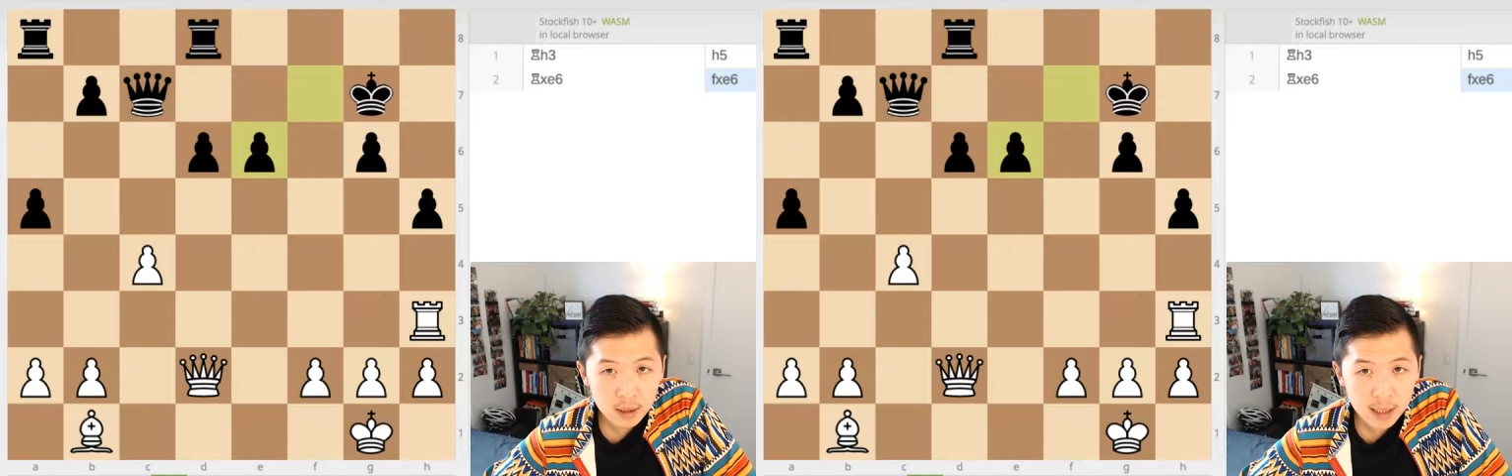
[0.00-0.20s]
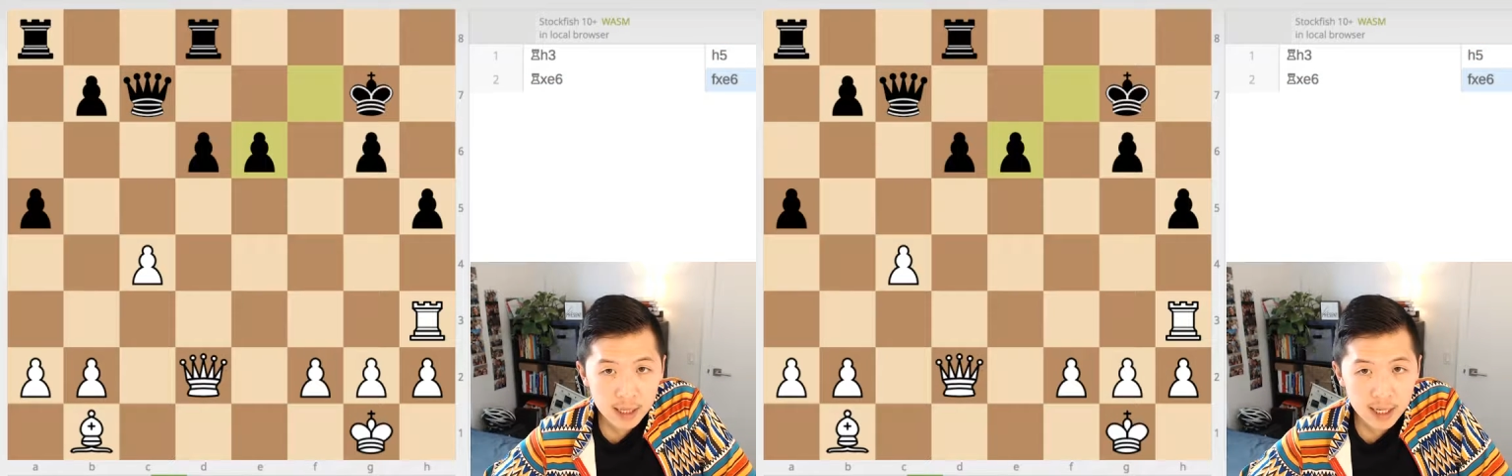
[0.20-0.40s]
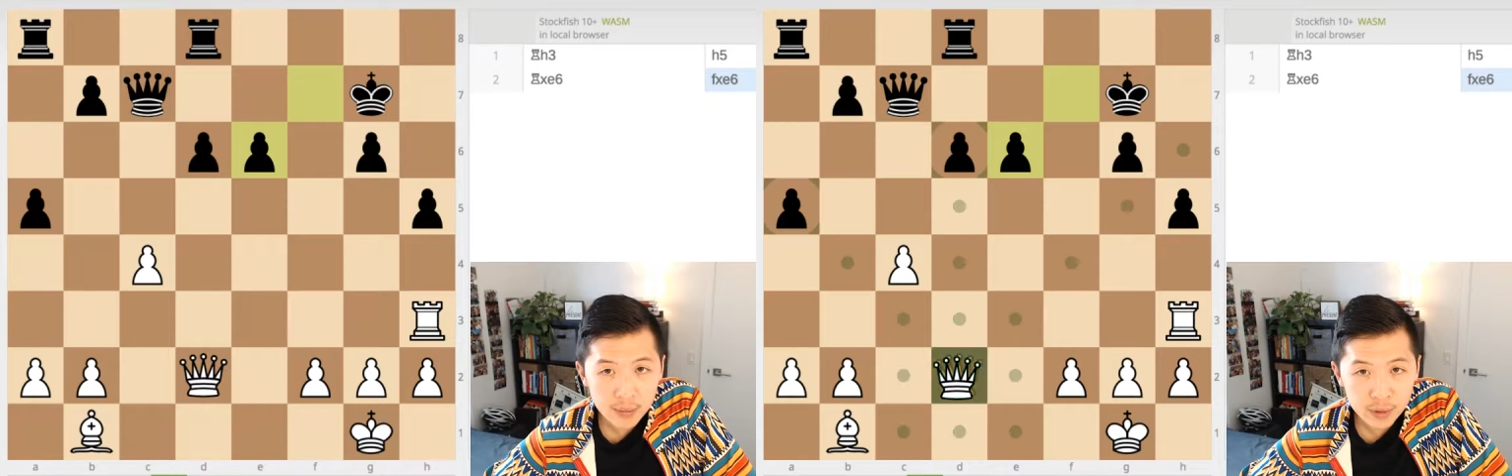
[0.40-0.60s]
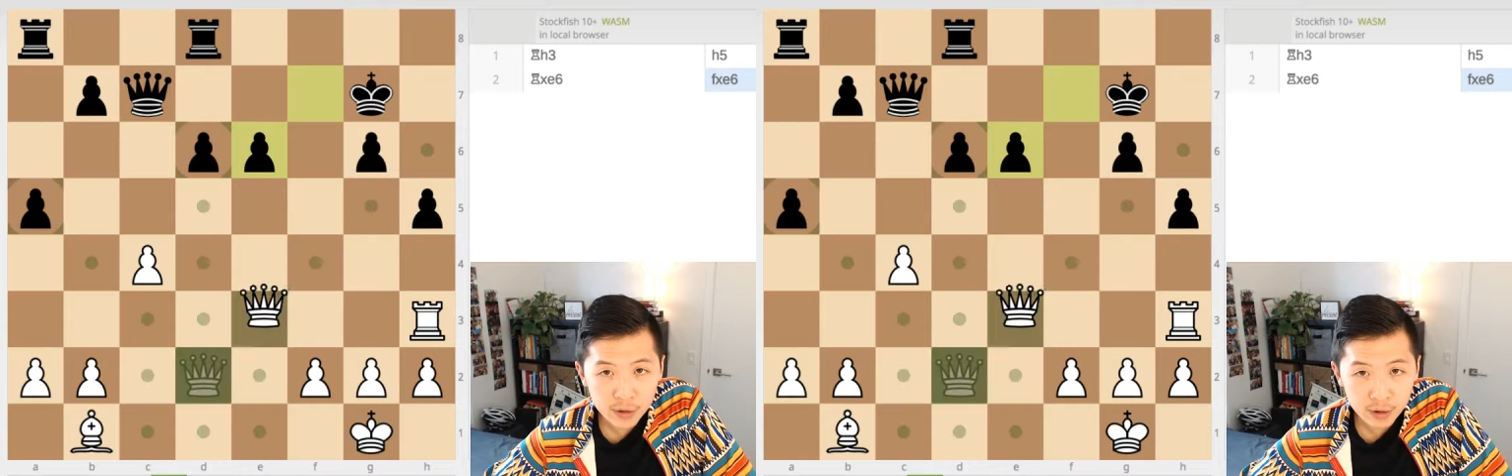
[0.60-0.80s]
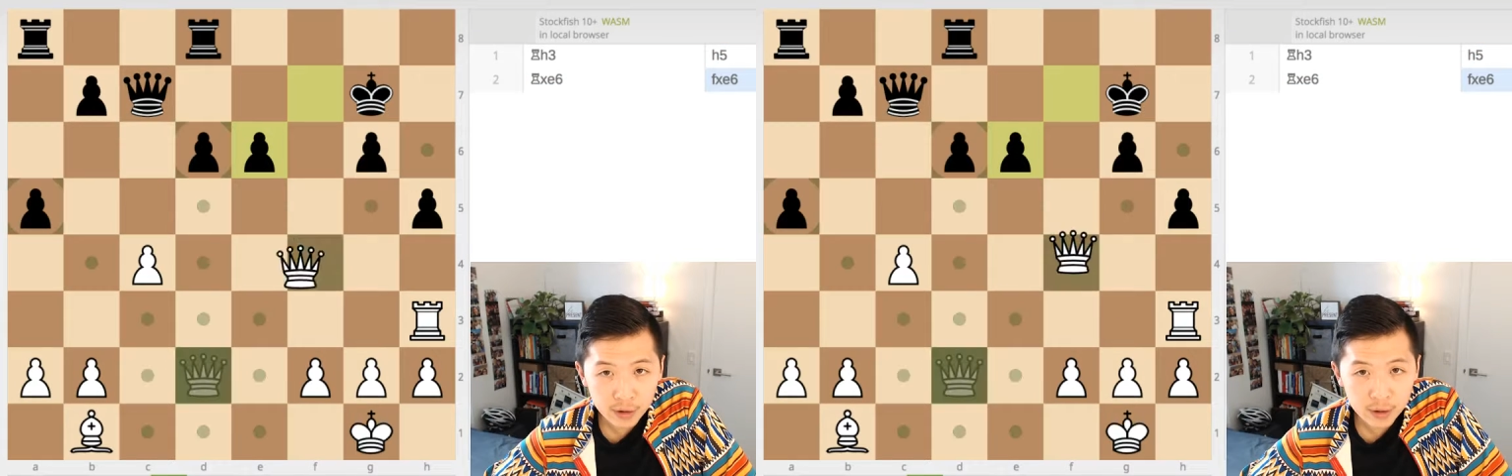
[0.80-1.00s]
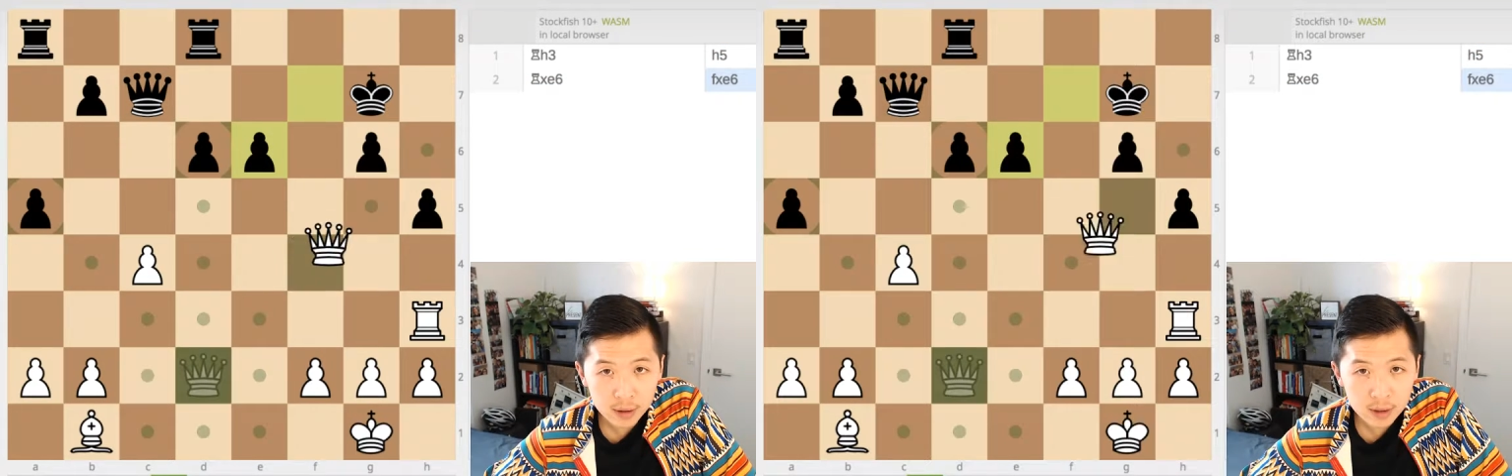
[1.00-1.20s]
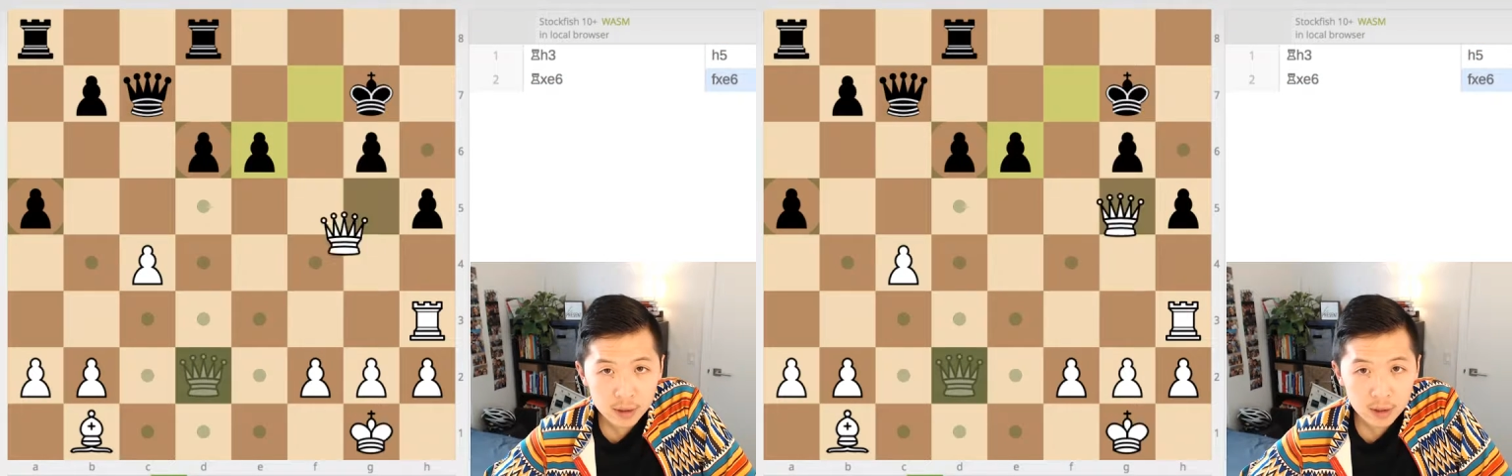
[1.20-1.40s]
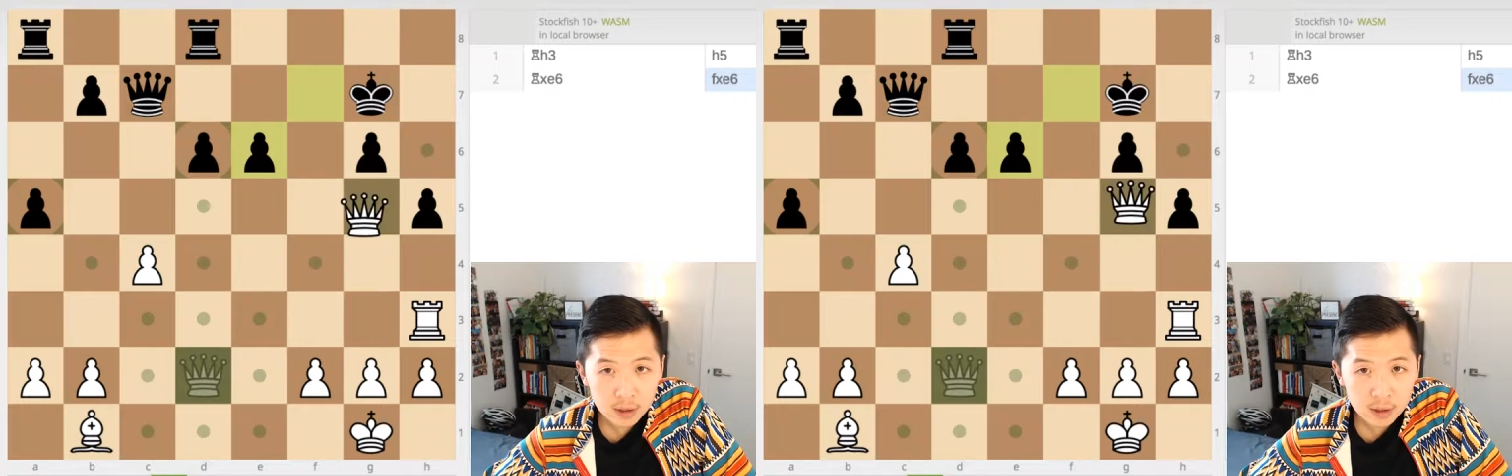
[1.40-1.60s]
and we bring our
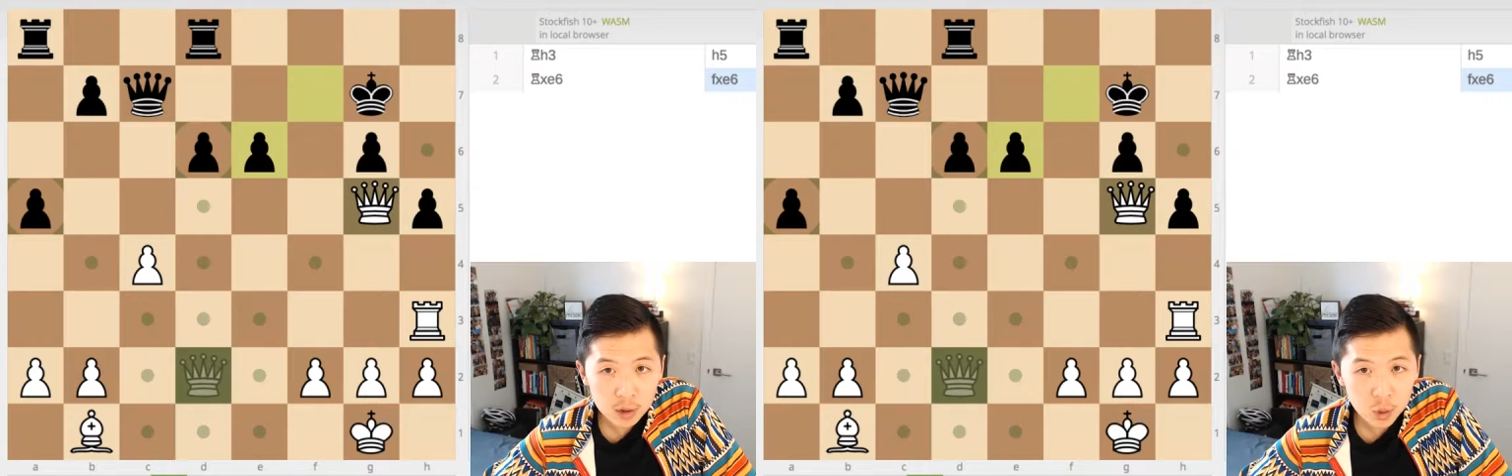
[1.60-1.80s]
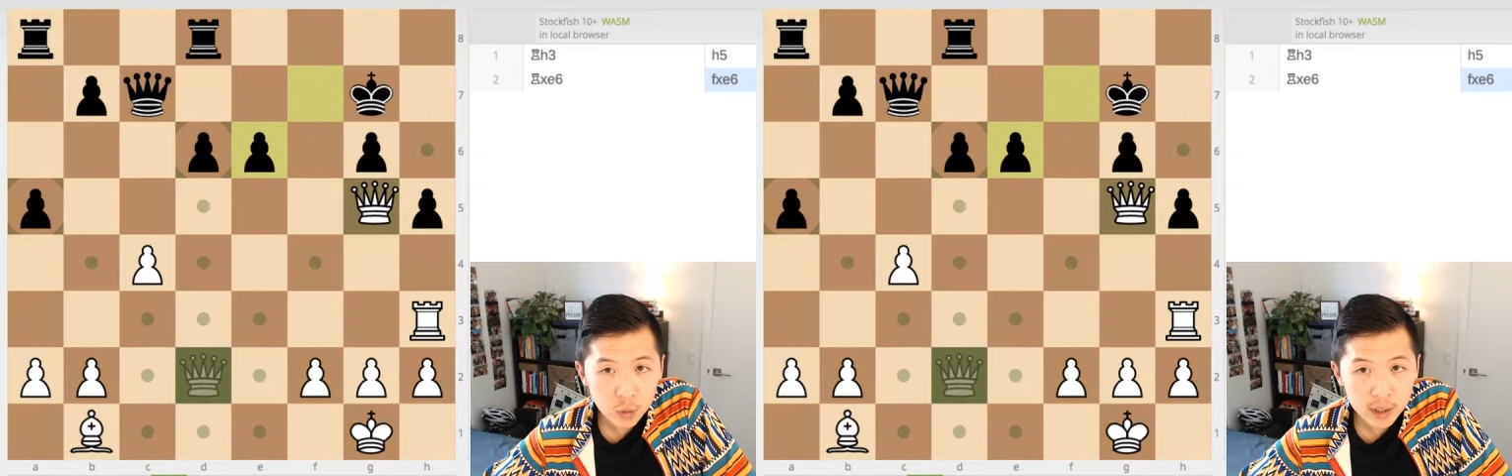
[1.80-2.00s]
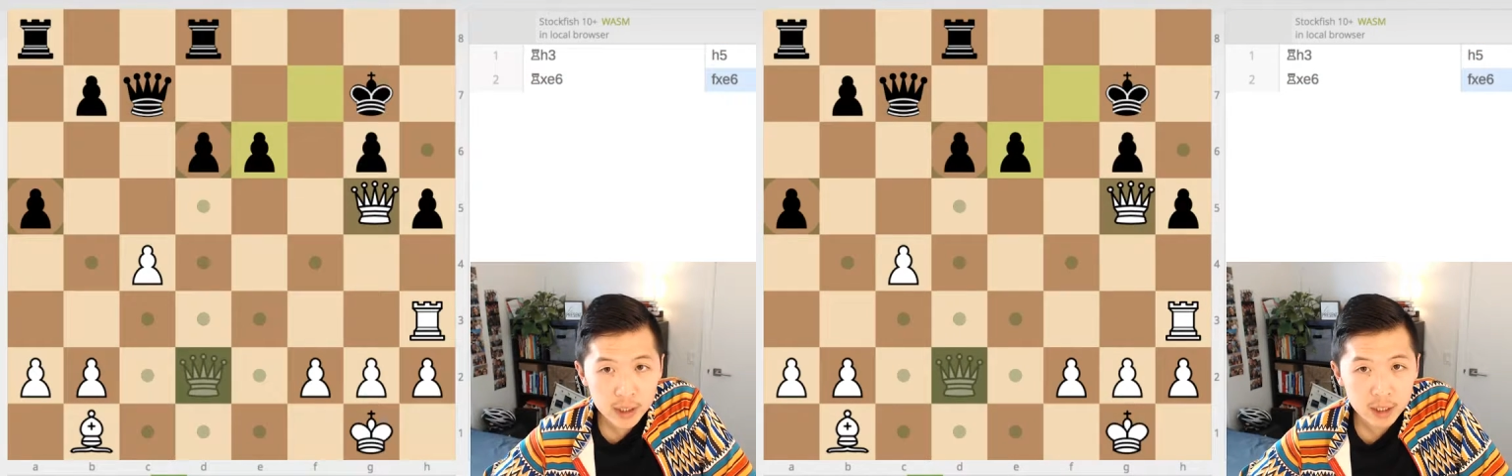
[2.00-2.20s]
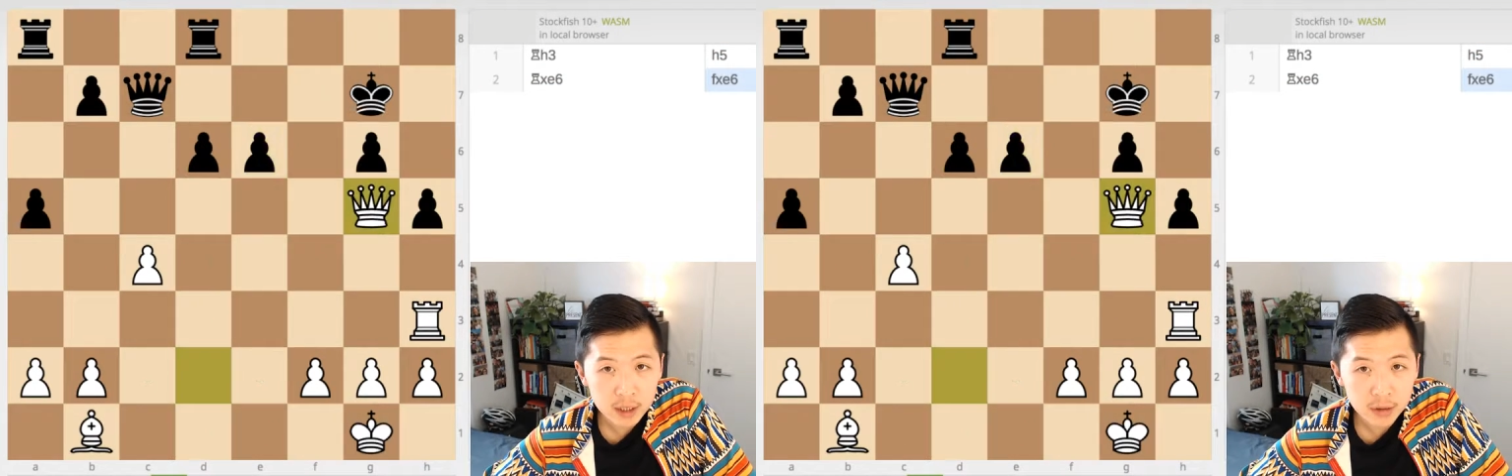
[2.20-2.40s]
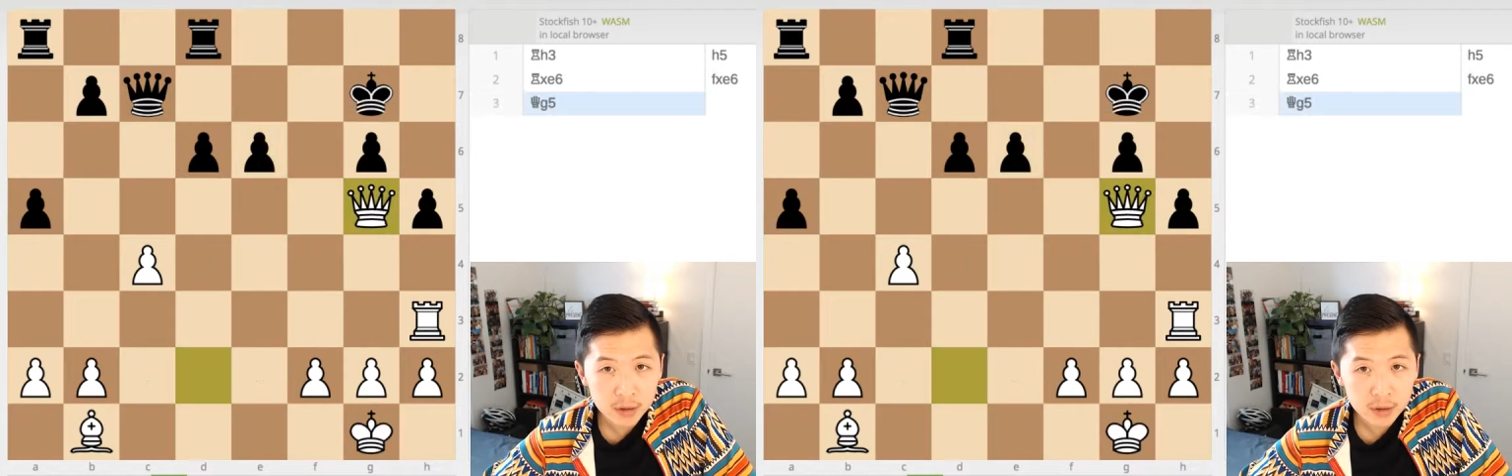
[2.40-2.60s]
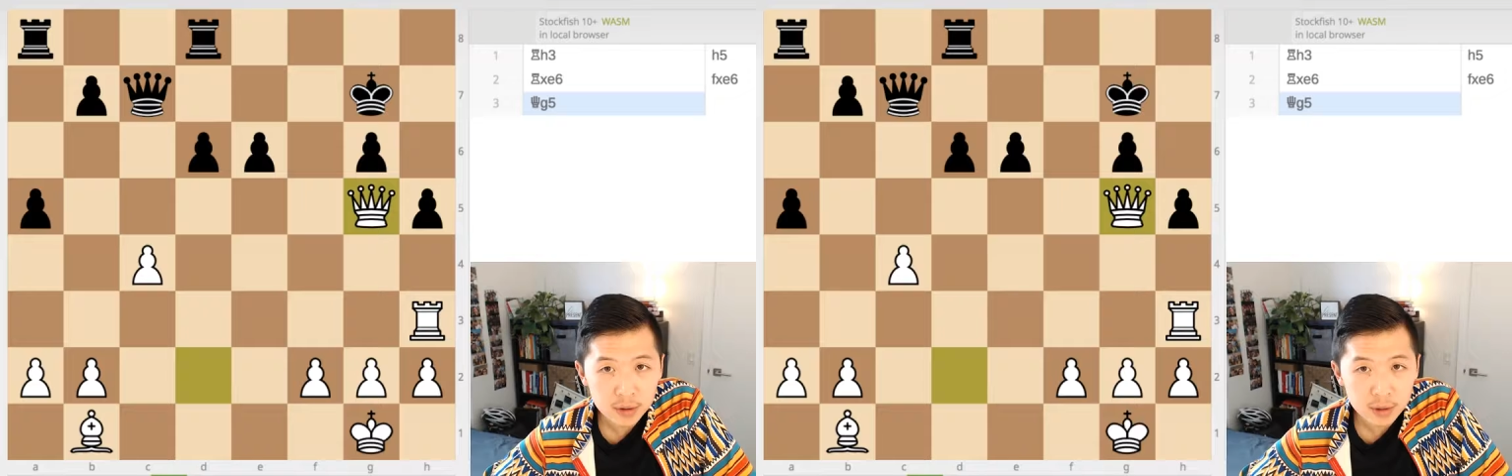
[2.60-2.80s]
queen here,